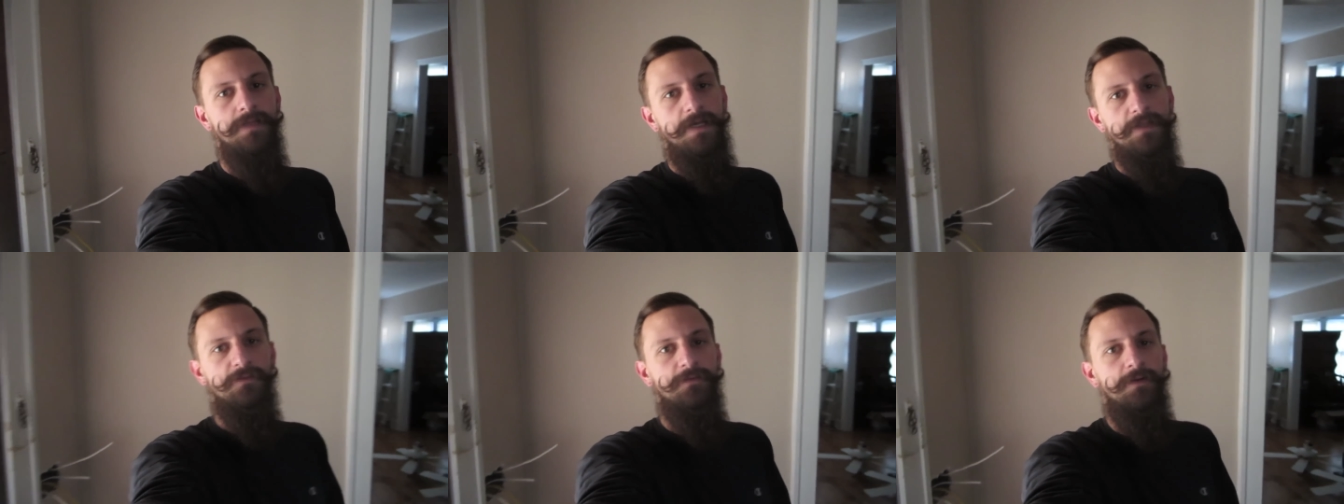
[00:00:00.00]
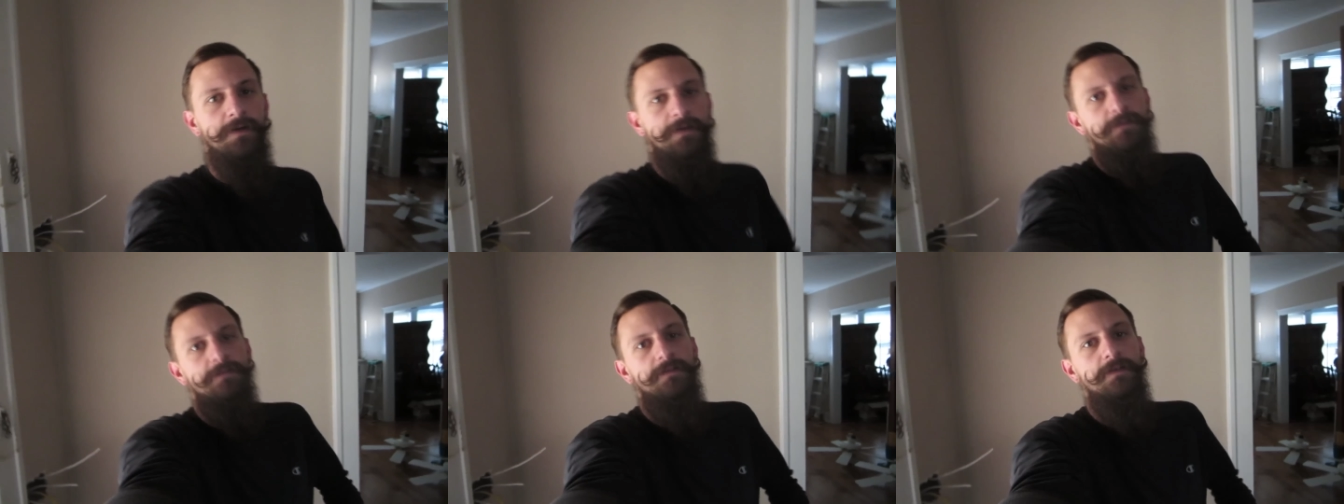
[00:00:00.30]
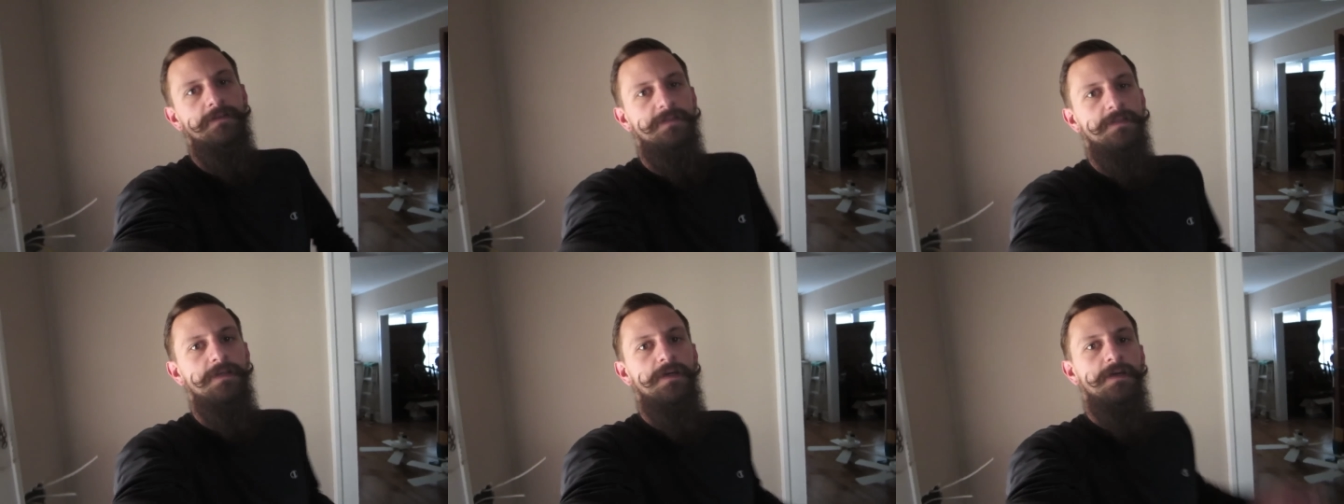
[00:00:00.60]
That's why
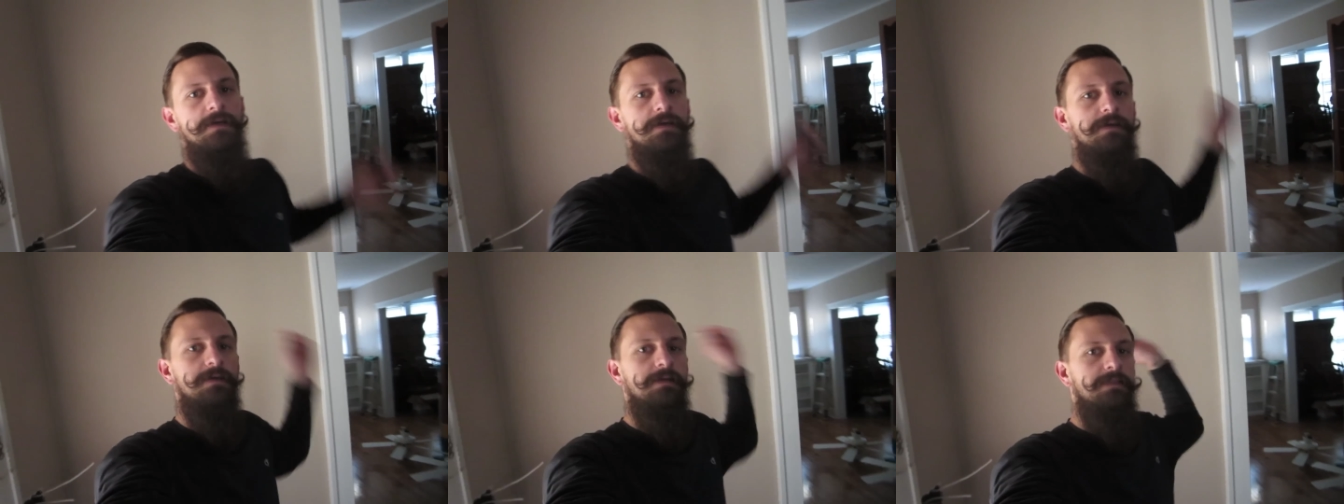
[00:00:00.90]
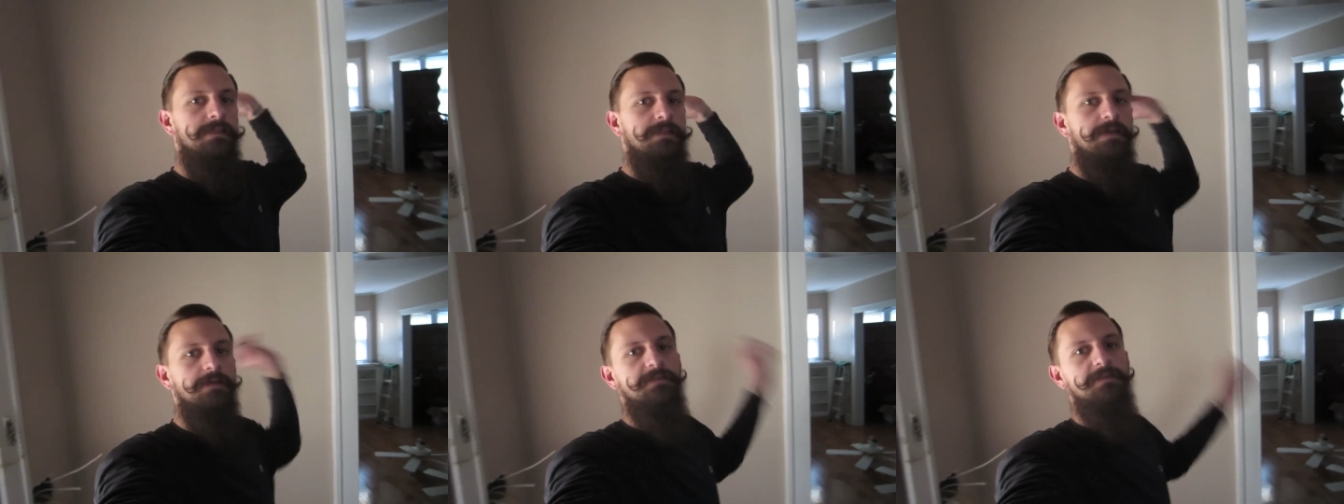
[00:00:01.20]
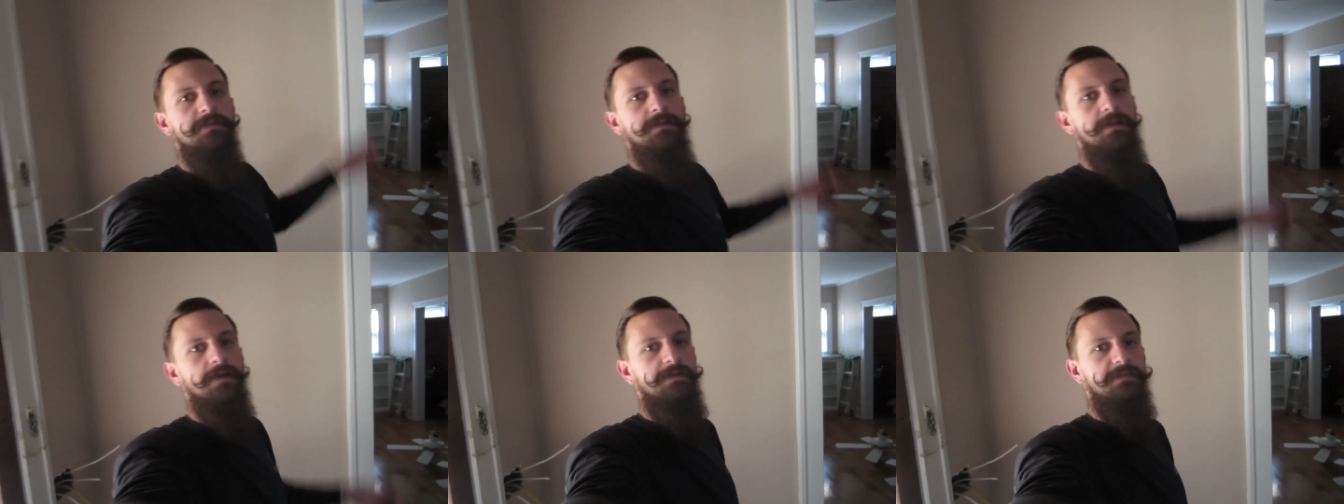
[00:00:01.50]
it's
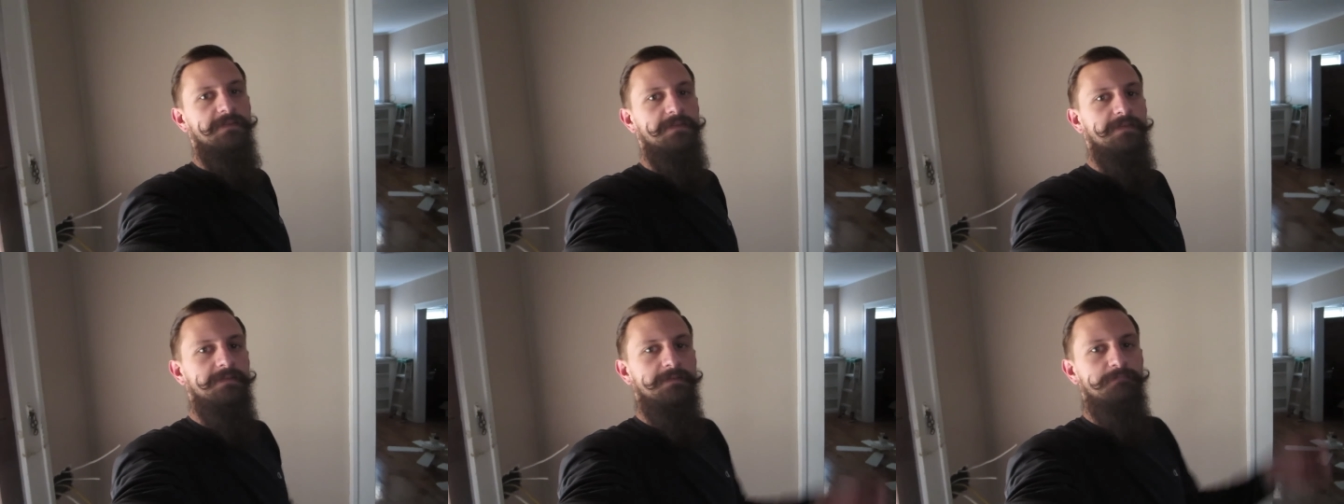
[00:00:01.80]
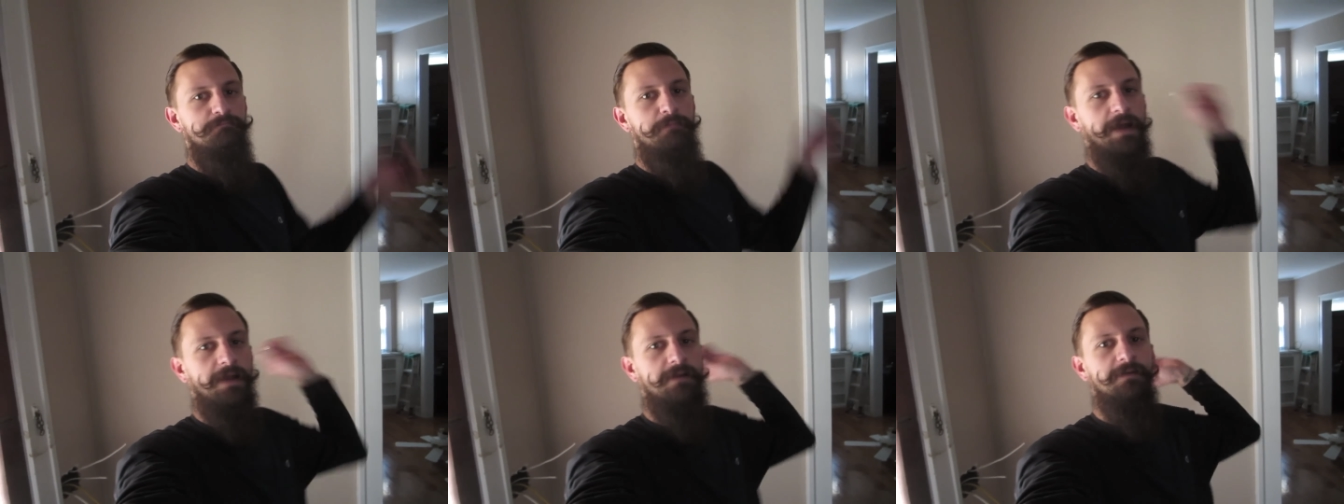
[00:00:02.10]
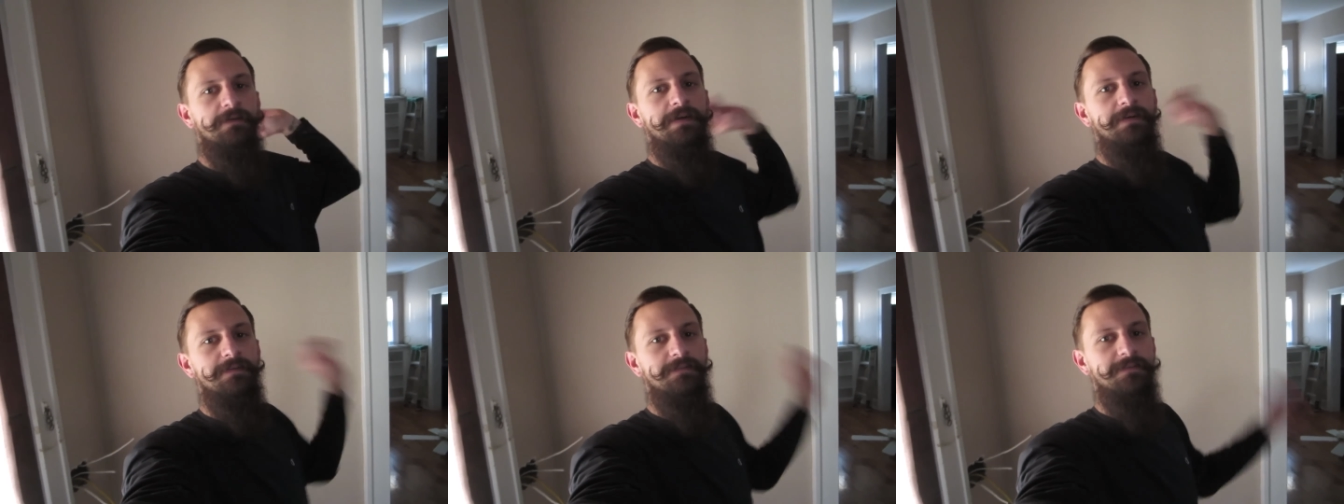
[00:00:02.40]
that's a nice
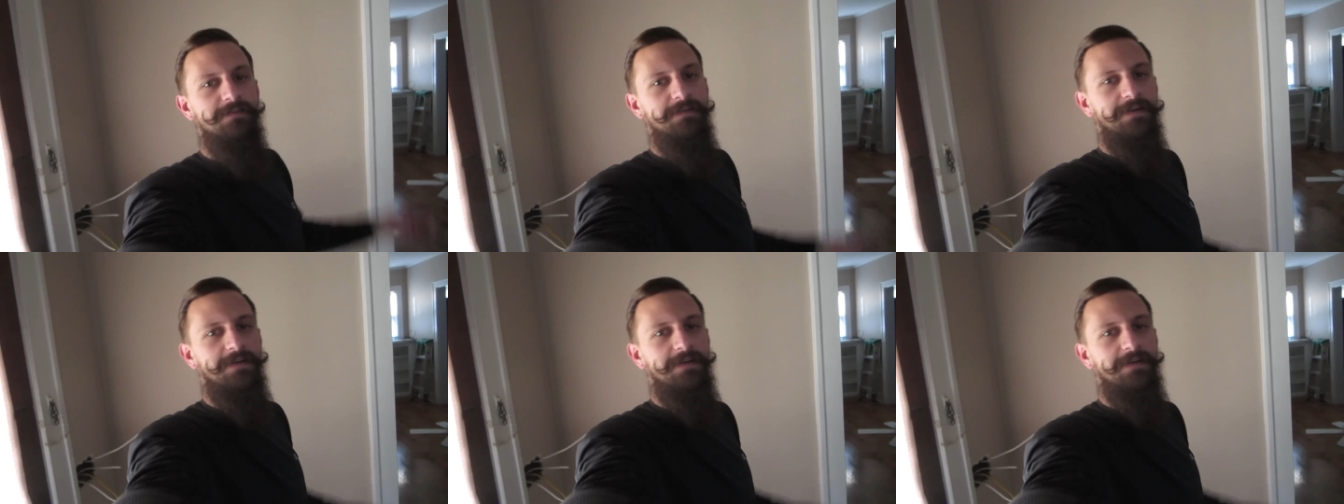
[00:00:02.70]
background,